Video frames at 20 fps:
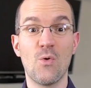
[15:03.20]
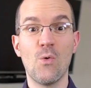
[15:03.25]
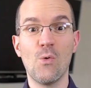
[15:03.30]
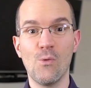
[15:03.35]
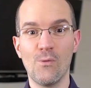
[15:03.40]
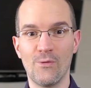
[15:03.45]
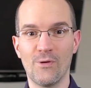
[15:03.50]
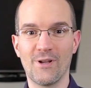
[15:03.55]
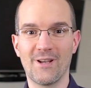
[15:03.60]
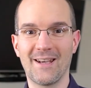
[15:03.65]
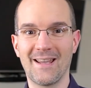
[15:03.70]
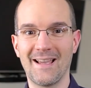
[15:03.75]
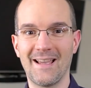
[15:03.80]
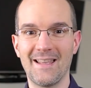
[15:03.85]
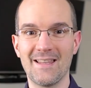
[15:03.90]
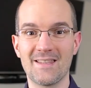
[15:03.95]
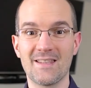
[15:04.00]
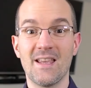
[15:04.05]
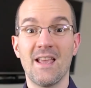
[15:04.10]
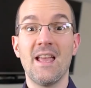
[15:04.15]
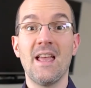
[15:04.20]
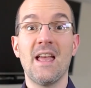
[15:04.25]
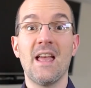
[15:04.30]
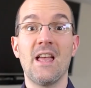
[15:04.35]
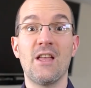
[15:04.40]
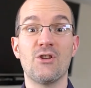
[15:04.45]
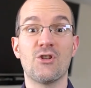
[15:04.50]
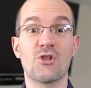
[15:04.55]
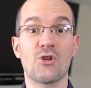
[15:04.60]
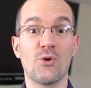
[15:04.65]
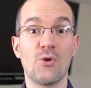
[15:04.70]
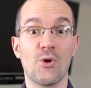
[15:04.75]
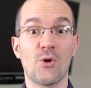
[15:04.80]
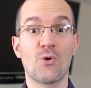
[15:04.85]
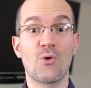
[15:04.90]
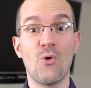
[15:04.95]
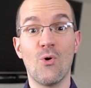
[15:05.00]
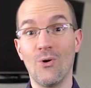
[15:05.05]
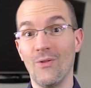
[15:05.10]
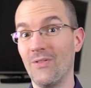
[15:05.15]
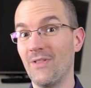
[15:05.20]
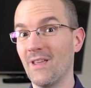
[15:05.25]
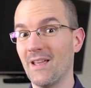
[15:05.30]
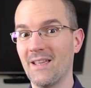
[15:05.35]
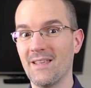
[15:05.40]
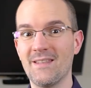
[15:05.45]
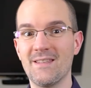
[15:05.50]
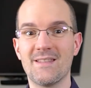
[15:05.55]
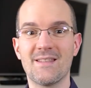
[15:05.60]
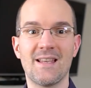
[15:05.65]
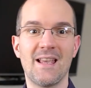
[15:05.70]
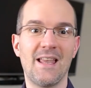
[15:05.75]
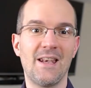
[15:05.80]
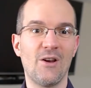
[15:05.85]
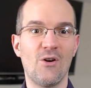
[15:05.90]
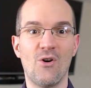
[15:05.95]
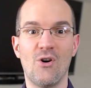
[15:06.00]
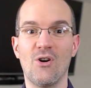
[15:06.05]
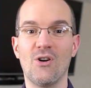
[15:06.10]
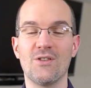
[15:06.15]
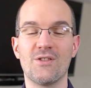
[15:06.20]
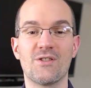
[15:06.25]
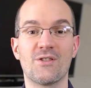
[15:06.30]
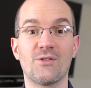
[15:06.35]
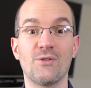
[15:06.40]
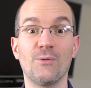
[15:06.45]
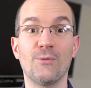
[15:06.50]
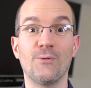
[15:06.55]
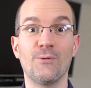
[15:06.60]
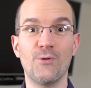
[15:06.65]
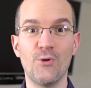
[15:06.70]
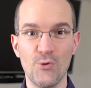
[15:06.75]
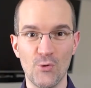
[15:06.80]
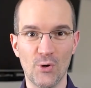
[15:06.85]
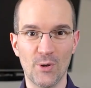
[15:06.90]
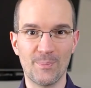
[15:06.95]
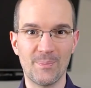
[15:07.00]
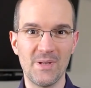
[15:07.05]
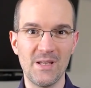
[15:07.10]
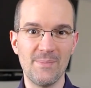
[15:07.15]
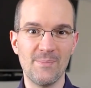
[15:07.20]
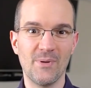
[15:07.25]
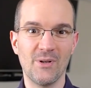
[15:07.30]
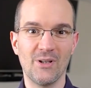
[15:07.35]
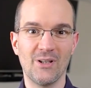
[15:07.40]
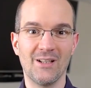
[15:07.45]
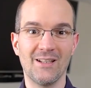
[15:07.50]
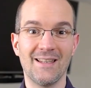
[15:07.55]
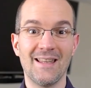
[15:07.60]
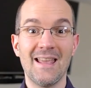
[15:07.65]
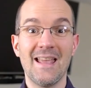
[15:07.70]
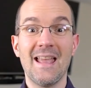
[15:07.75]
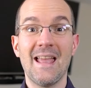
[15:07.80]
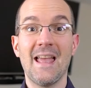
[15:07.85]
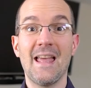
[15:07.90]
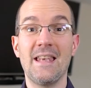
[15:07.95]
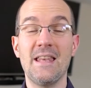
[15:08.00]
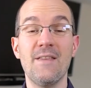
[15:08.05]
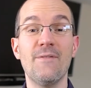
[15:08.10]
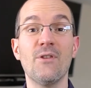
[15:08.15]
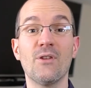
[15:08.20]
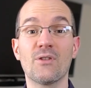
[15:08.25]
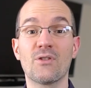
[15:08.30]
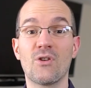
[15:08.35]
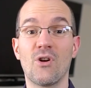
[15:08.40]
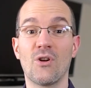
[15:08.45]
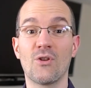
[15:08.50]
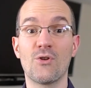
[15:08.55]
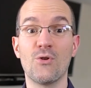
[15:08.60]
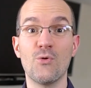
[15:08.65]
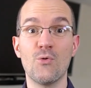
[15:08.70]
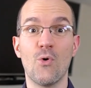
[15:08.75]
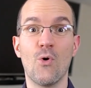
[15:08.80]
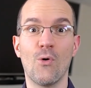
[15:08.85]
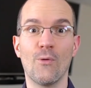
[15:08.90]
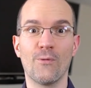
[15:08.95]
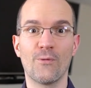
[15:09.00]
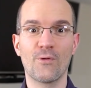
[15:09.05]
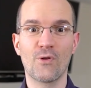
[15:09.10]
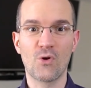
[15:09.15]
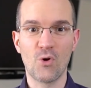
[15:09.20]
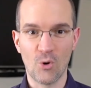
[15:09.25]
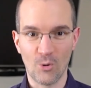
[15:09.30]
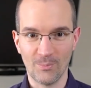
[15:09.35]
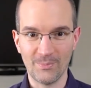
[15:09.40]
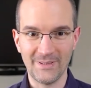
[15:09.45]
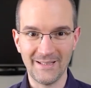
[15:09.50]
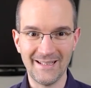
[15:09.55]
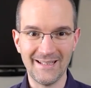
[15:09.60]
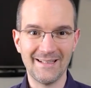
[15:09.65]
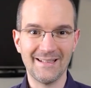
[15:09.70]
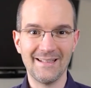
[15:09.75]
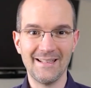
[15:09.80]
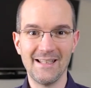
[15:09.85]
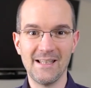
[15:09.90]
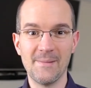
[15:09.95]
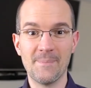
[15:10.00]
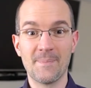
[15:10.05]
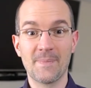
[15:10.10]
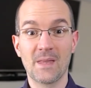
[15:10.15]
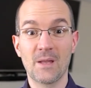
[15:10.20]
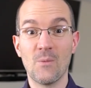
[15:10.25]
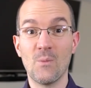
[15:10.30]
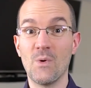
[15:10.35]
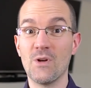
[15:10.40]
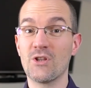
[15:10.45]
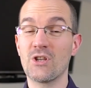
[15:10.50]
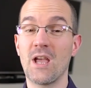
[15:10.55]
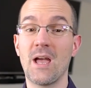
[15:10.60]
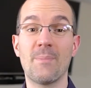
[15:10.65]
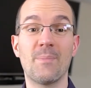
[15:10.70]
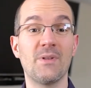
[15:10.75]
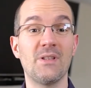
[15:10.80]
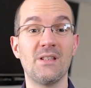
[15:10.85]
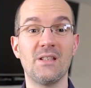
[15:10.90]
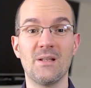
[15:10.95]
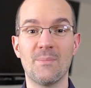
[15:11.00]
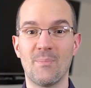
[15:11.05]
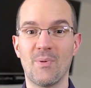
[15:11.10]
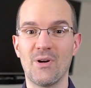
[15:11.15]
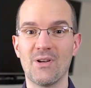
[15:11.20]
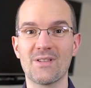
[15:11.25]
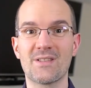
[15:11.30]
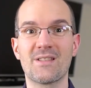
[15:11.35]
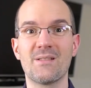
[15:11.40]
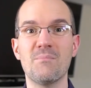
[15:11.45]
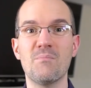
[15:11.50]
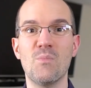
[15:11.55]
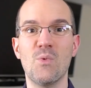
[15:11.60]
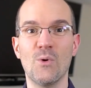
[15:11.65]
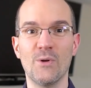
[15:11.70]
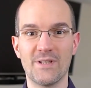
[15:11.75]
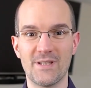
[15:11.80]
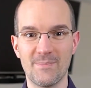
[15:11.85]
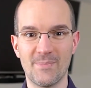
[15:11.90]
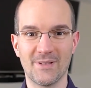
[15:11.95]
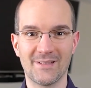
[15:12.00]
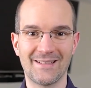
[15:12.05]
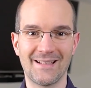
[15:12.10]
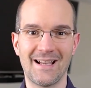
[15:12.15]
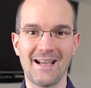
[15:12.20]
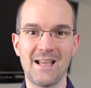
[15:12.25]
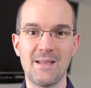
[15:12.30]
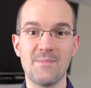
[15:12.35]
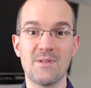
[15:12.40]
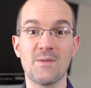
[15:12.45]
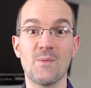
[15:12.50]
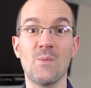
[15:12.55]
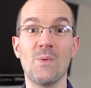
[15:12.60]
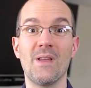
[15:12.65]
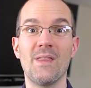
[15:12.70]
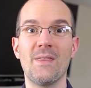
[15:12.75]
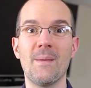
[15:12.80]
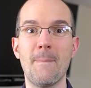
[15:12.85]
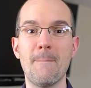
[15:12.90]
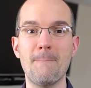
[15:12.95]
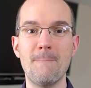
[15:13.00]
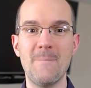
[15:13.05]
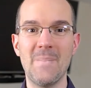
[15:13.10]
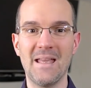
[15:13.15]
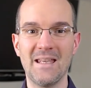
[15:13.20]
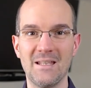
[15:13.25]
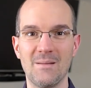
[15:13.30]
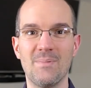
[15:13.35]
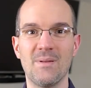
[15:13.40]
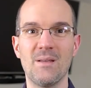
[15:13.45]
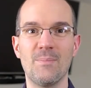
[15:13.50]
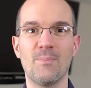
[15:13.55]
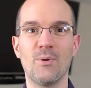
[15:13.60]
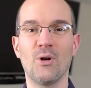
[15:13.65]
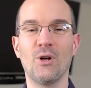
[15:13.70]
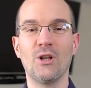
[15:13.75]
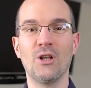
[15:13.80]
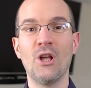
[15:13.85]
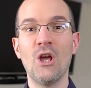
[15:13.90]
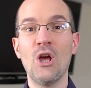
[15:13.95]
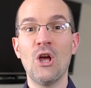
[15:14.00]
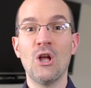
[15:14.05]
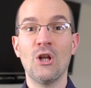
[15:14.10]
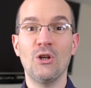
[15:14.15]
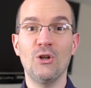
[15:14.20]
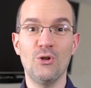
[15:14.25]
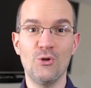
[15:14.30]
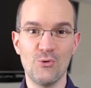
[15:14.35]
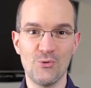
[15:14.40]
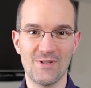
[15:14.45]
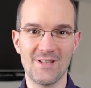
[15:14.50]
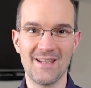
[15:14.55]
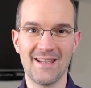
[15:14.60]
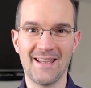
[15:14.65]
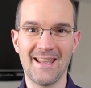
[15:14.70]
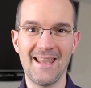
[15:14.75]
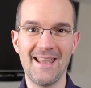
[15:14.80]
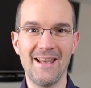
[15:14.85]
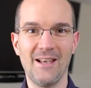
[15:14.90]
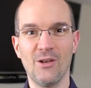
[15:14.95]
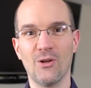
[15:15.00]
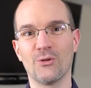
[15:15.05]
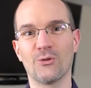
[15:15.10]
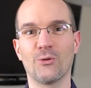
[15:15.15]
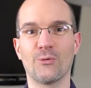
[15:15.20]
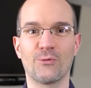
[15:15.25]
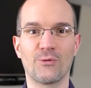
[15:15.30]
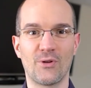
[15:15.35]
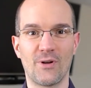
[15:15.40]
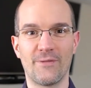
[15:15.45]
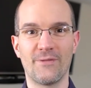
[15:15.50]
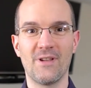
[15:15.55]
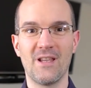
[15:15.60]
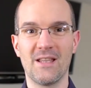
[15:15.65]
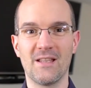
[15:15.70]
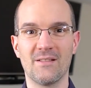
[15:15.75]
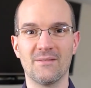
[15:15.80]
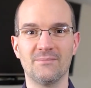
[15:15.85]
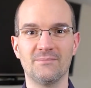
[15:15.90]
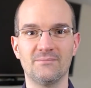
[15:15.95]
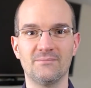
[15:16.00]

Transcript: overnight and show your content and ads to fewer people and even cut you off completely, which happened in the past multiple times with many people losing a lot of traffic.